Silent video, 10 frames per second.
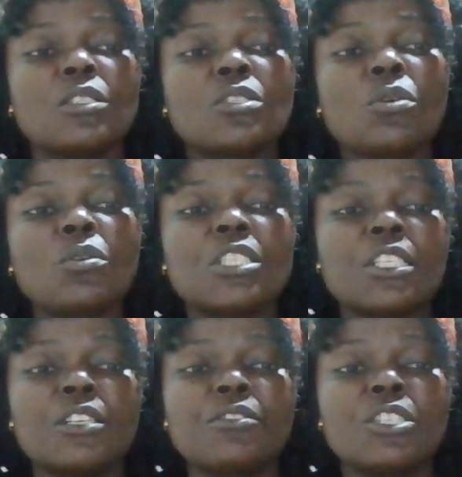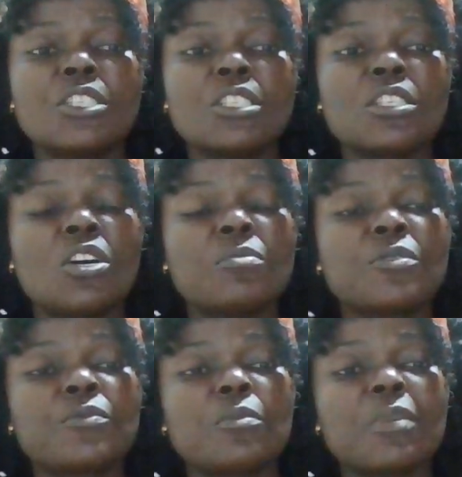Third generation comes
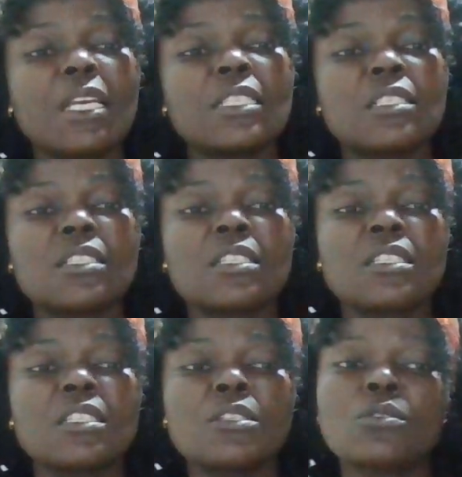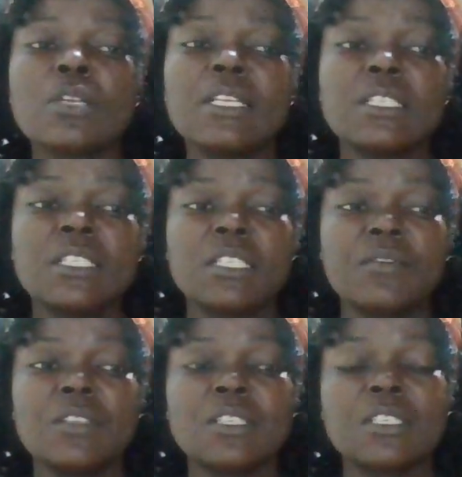from 1960s to
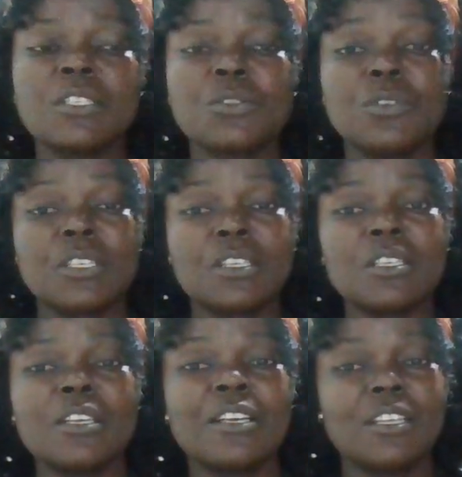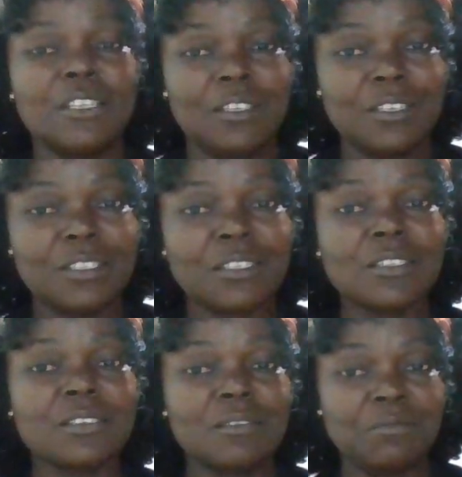1970s. You see,
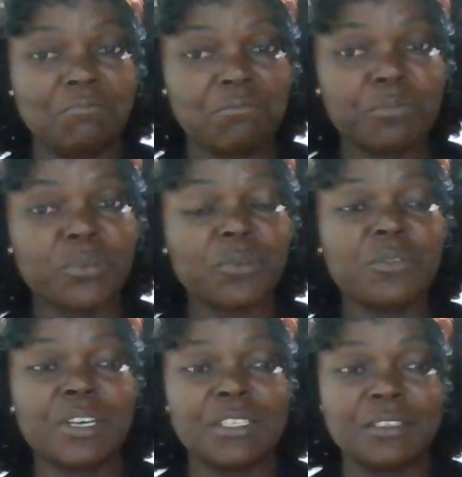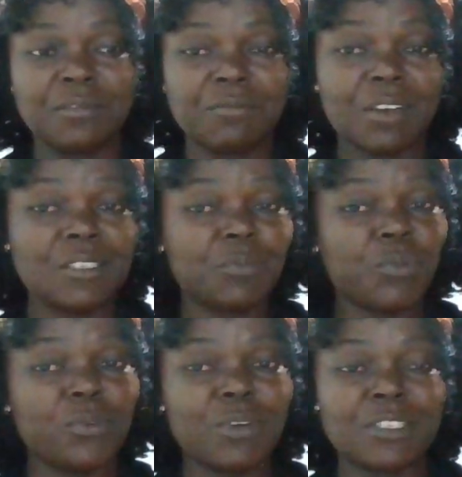it's progressing. There is a
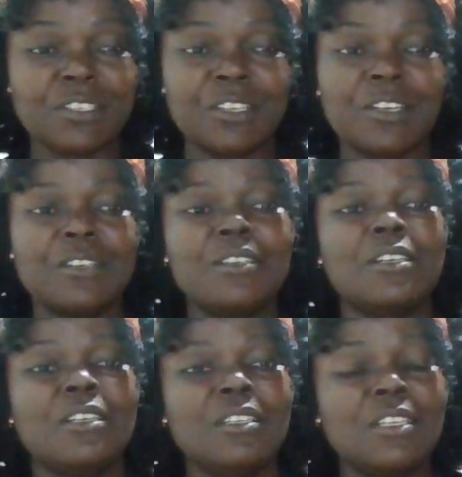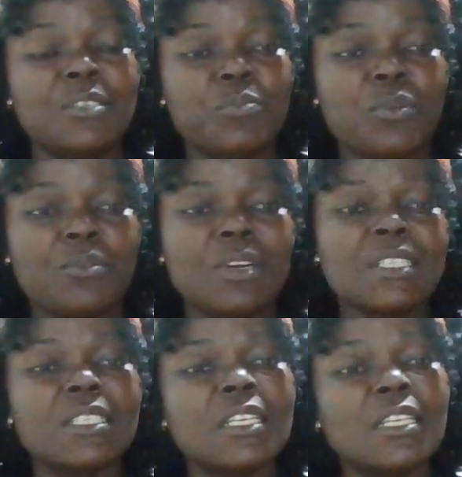progress here. It's
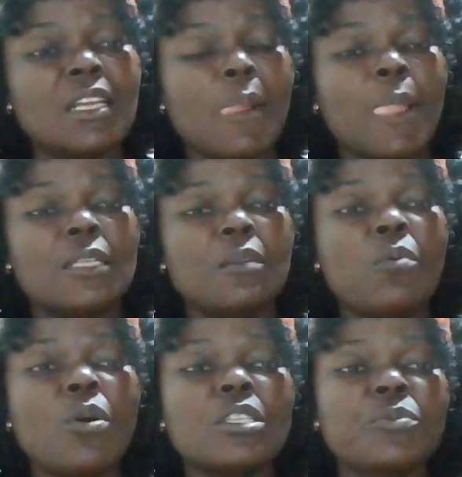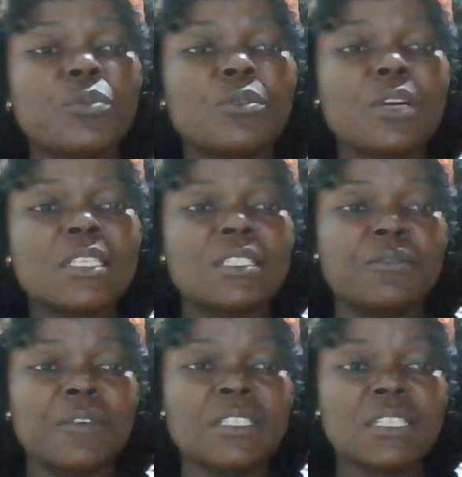progressing. The more it progresses, the
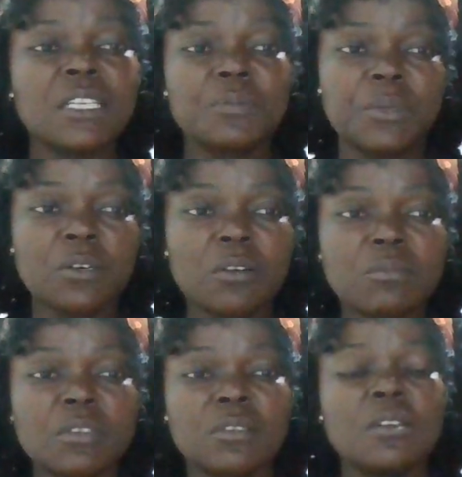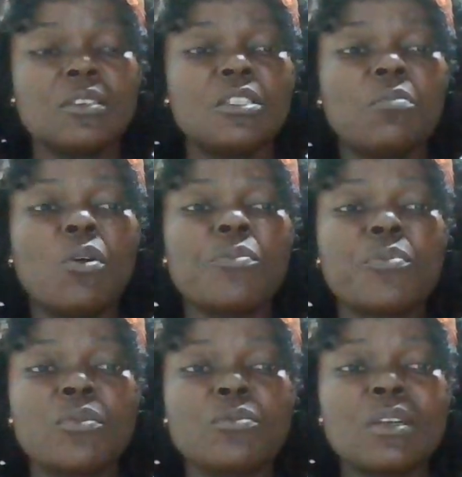faster it becomes. The more it
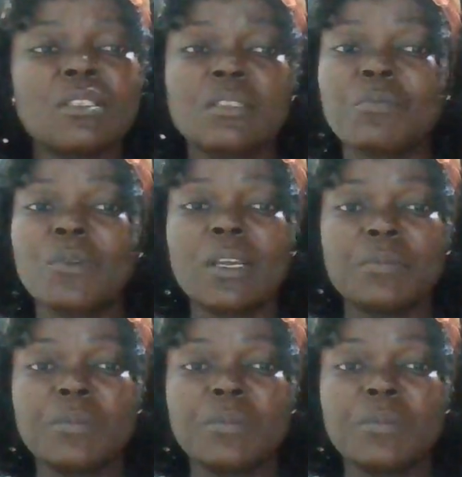progresses, the smaller it